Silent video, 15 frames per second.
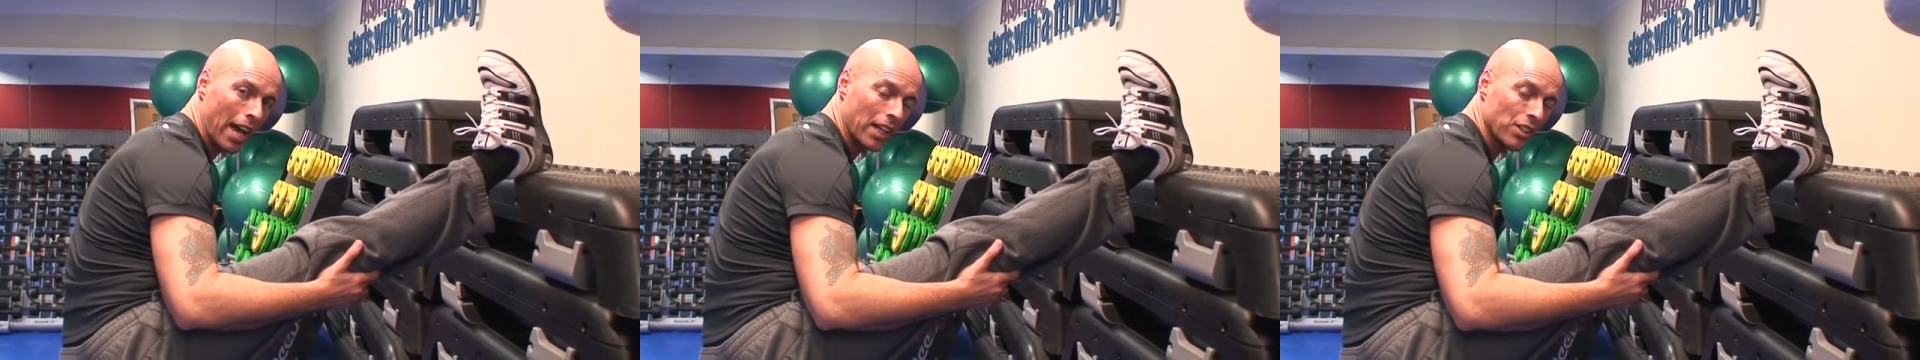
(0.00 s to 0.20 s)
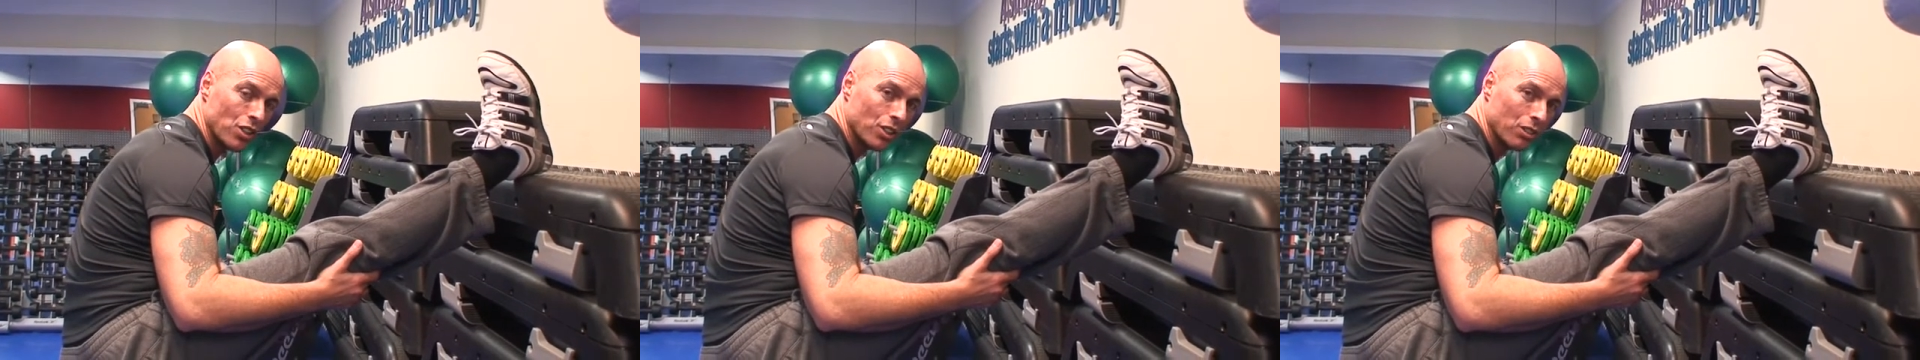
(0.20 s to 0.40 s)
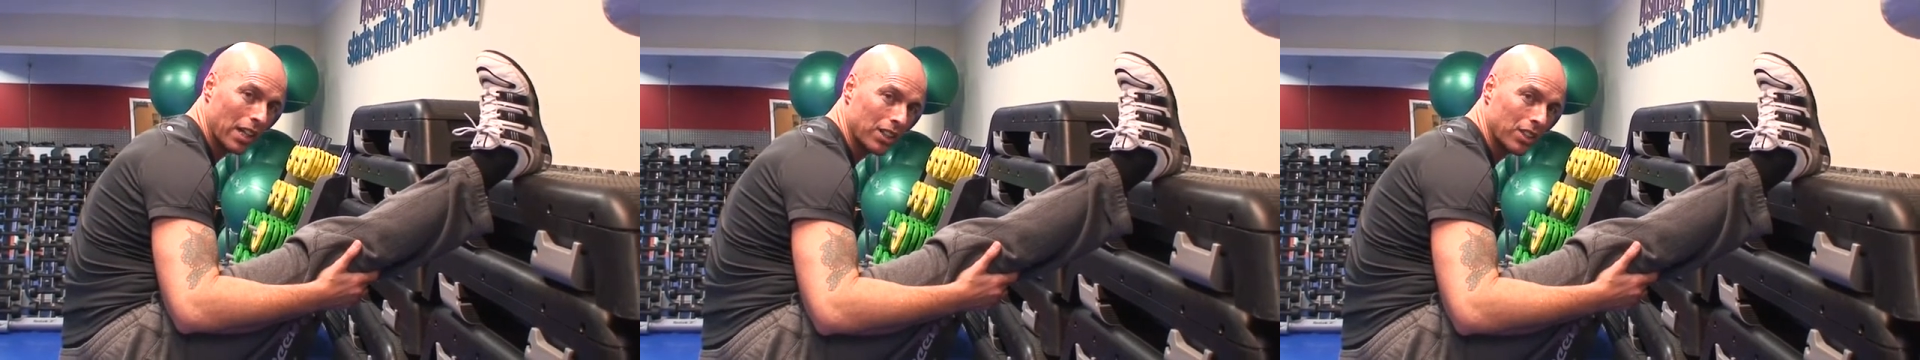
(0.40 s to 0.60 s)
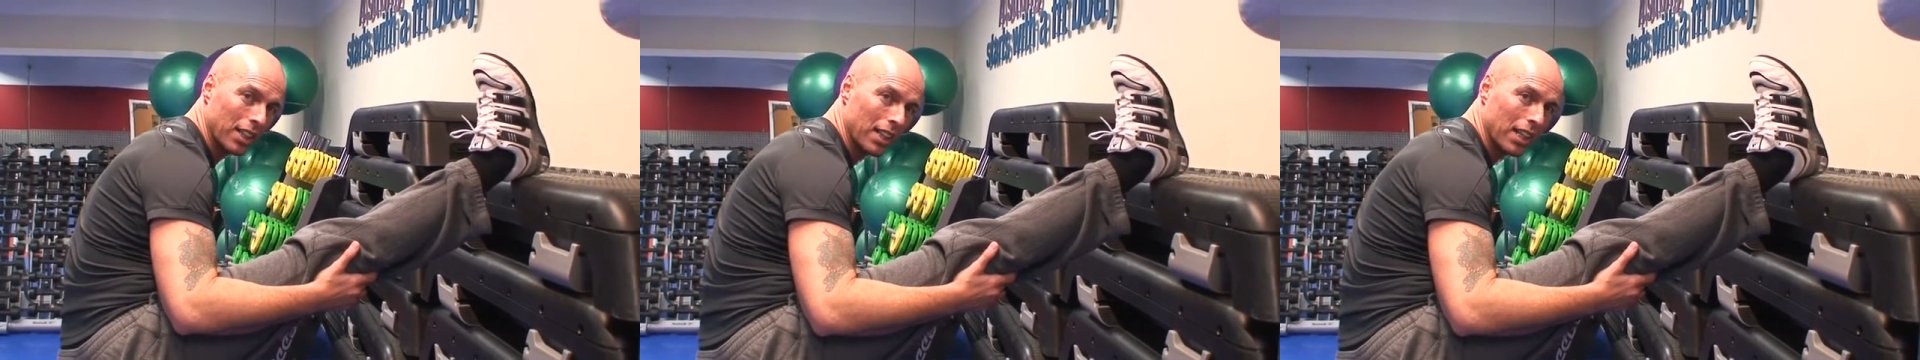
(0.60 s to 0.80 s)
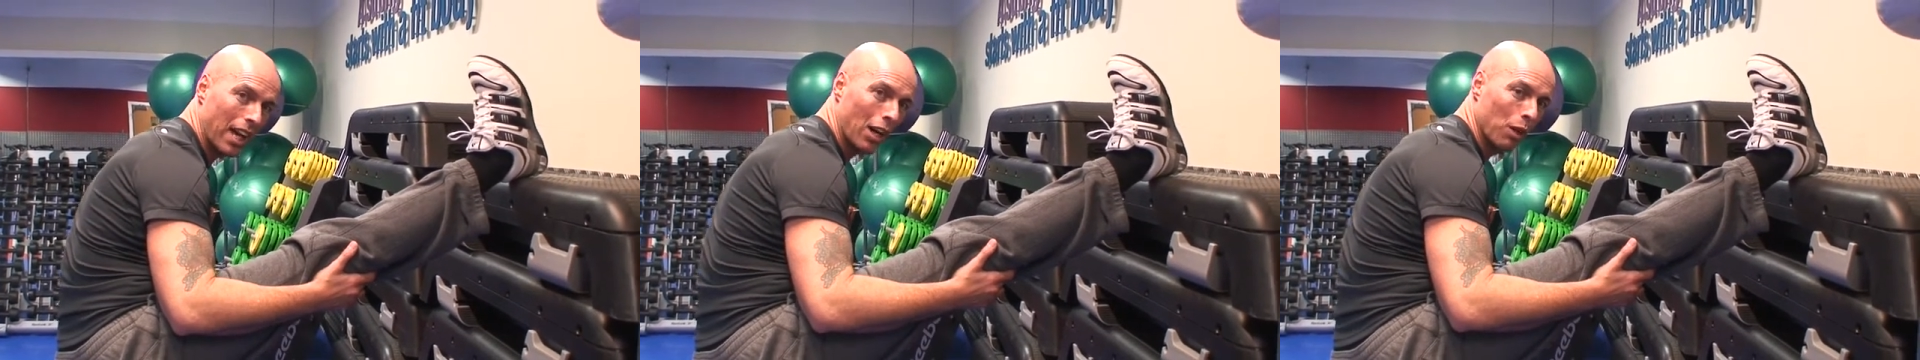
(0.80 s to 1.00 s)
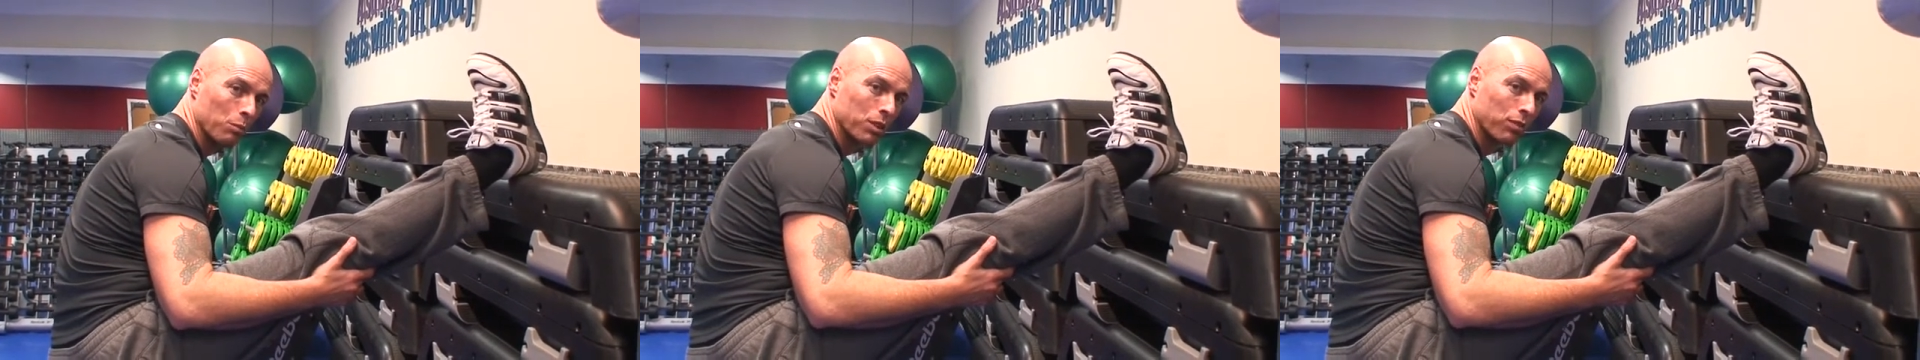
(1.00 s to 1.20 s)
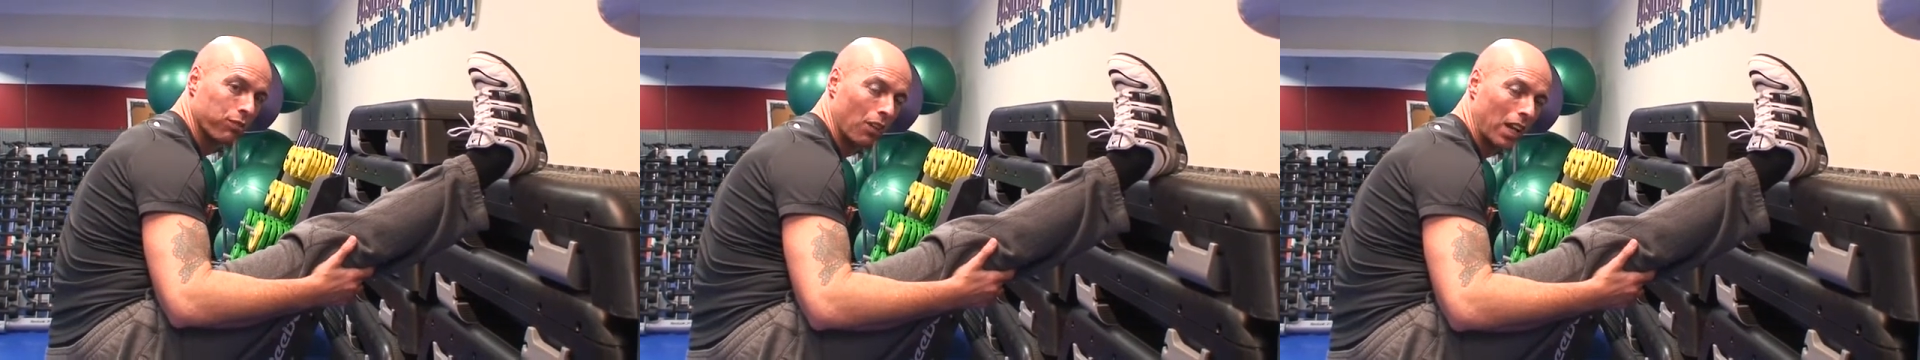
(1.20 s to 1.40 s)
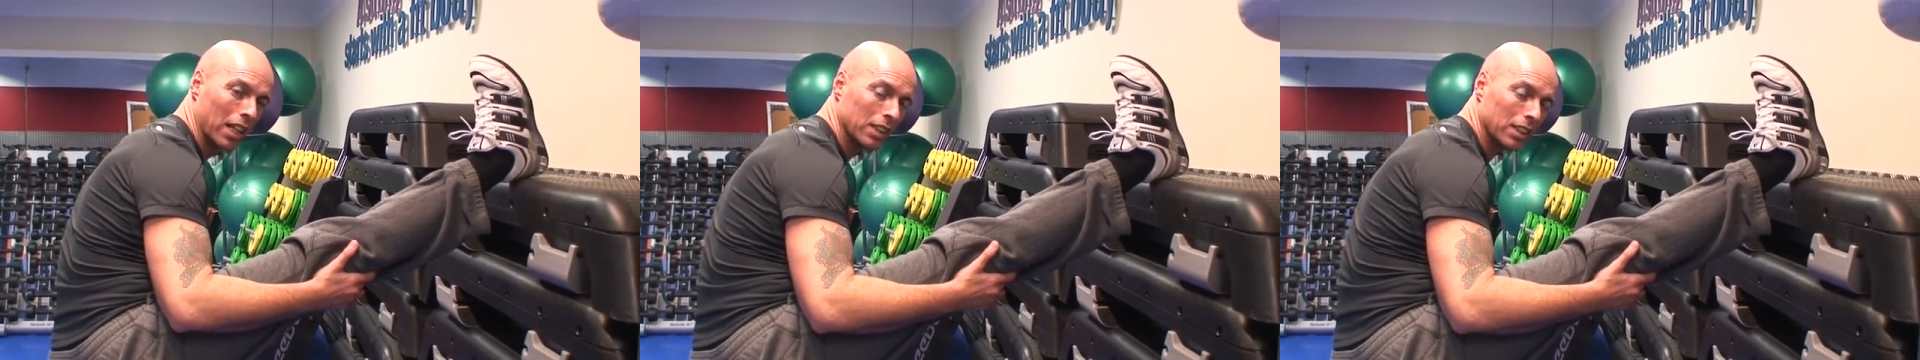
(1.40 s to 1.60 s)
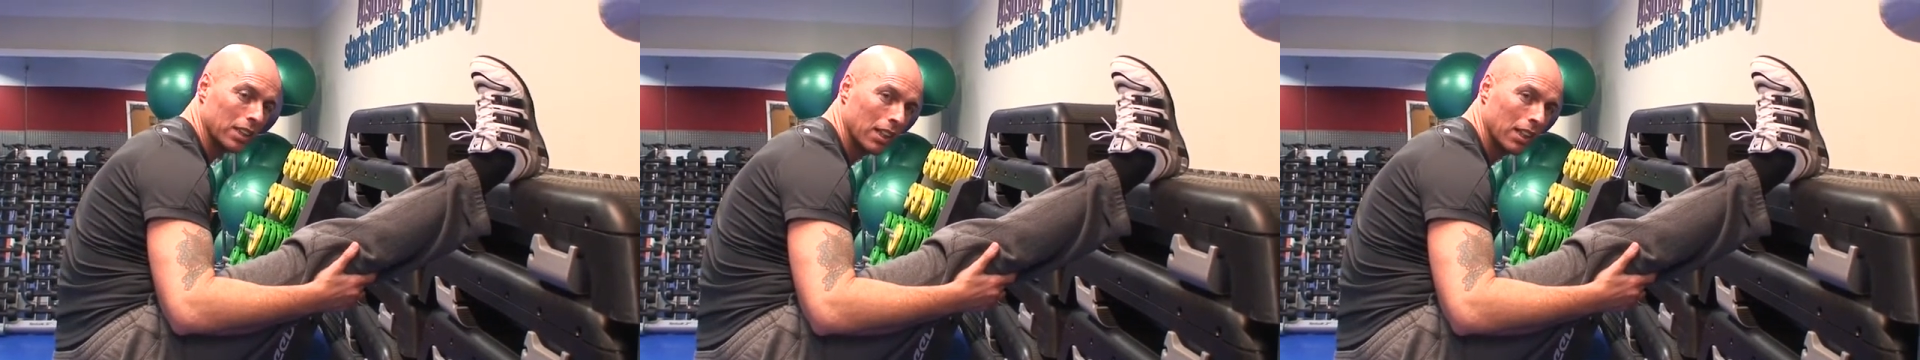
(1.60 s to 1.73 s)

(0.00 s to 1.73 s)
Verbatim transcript: and stretching helps flush